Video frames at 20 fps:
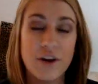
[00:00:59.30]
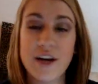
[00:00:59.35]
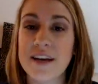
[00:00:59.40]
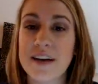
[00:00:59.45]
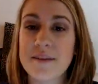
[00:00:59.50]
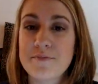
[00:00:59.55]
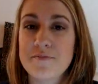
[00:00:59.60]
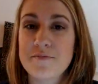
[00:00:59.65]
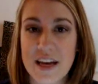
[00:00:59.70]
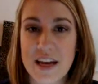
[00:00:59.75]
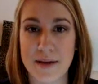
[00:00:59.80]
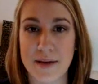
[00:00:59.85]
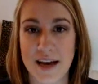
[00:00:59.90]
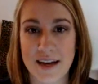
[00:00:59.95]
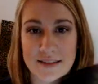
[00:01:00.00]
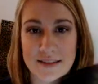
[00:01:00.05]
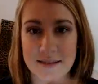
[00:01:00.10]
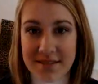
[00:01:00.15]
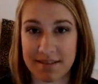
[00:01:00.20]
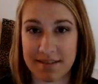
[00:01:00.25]
Free face
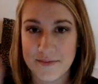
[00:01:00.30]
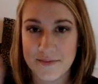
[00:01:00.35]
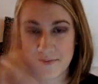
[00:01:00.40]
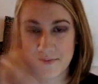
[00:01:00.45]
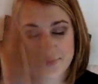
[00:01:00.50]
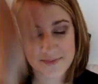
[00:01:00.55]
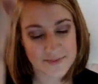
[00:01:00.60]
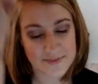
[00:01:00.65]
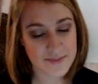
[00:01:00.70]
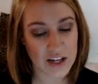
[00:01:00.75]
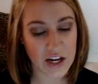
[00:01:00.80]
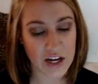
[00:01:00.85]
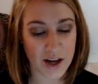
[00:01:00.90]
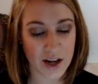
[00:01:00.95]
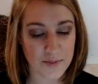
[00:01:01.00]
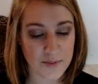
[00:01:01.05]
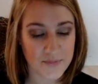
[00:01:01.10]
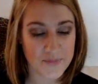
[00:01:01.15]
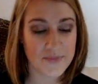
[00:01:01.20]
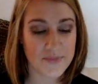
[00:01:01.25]
mask. There you
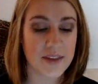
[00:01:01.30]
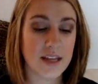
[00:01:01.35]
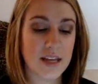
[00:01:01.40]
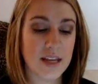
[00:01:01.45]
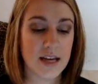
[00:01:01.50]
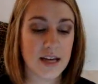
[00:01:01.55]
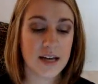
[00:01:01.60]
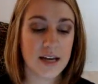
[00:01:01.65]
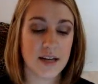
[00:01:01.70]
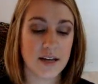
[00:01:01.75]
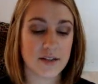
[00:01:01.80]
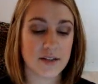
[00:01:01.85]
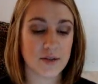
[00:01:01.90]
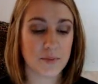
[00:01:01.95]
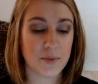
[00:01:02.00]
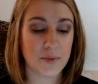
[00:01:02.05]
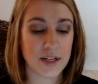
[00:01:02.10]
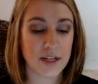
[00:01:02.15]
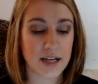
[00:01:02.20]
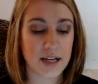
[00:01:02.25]
go.
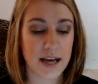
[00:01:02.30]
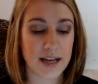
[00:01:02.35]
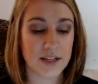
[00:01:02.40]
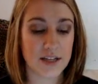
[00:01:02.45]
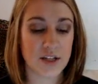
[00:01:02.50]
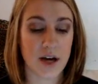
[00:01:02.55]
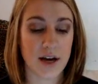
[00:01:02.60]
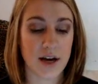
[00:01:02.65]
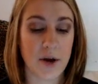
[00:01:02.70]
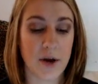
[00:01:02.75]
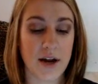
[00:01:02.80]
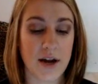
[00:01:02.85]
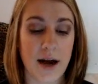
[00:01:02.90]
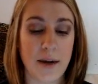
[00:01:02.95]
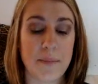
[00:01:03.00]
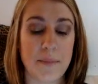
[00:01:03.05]
So I'm going to kind of talk about it.